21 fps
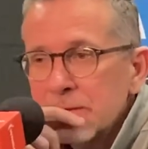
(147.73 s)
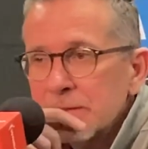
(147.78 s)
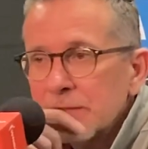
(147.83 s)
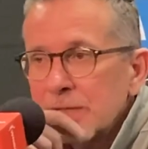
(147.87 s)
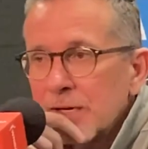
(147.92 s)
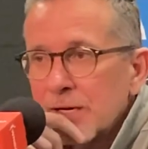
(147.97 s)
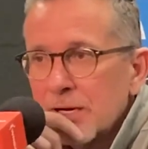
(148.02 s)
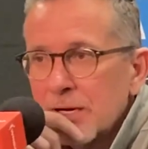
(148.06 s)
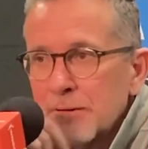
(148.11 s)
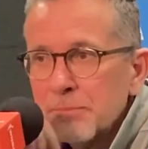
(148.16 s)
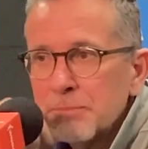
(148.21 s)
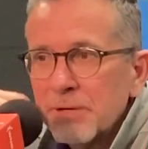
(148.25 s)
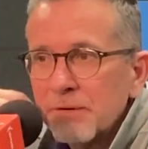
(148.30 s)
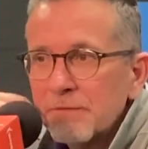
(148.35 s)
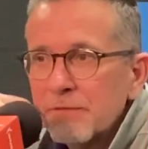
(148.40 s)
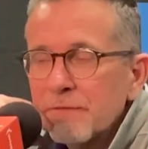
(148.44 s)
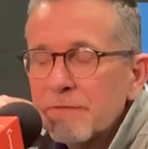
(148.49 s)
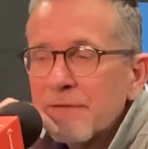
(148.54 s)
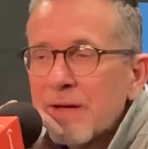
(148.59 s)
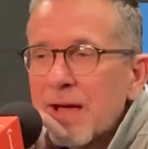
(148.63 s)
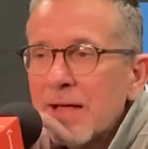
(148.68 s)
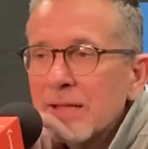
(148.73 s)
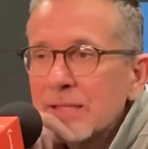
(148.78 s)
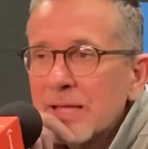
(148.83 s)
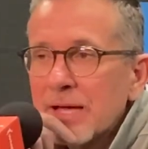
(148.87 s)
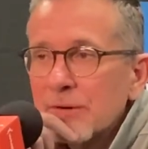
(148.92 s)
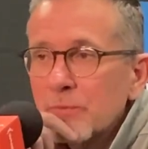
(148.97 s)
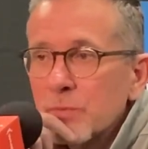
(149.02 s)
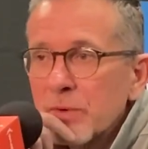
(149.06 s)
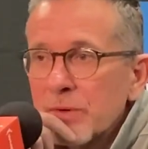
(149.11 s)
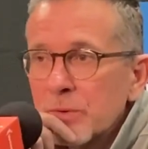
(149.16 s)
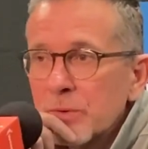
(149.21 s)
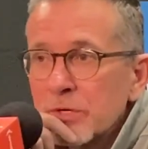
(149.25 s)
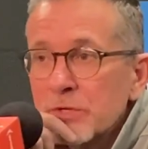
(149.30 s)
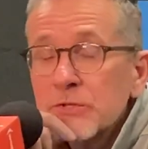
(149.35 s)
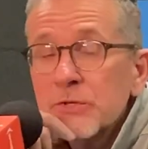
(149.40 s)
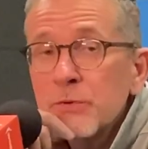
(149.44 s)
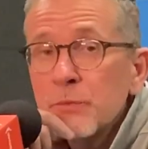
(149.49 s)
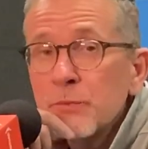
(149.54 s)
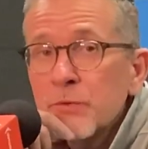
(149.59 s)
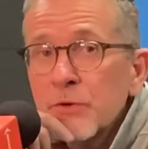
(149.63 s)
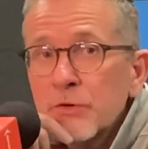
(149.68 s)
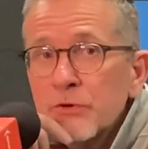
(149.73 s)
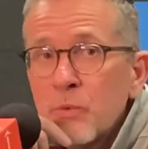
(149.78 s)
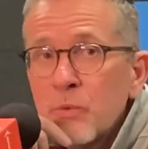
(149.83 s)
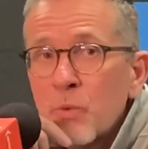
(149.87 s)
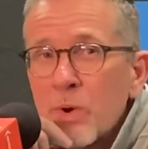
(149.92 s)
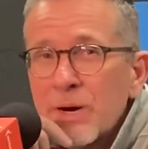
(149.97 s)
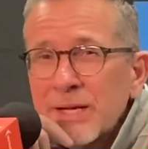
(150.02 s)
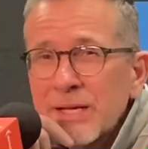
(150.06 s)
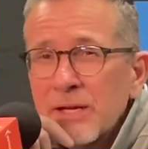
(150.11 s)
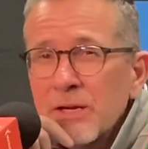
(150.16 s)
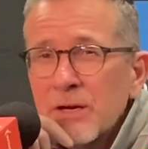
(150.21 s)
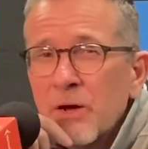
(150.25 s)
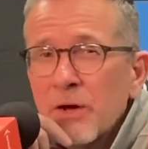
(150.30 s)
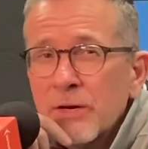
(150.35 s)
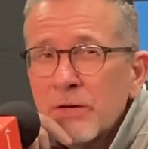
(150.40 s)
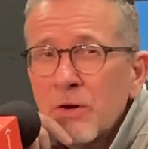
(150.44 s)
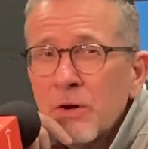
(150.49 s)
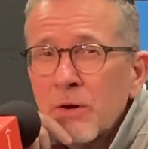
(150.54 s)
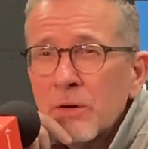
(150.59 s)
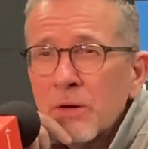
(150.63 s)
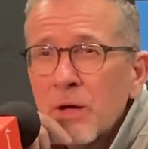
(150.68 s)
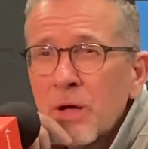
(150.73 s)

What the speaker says: above the foul line, we were 2 for 20 on